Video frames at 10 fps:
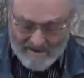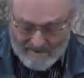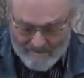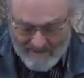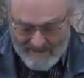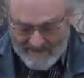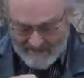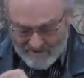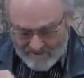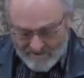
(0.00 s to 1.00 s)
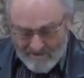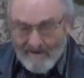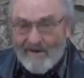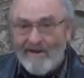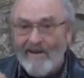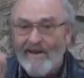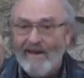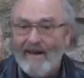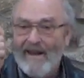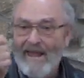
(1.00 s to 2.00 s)
a page
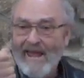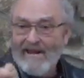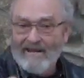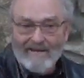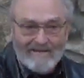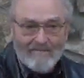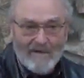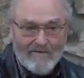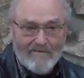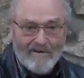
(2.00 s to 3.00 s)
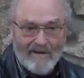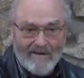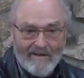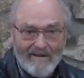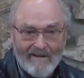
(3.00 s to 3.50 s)
and handed it to my friend.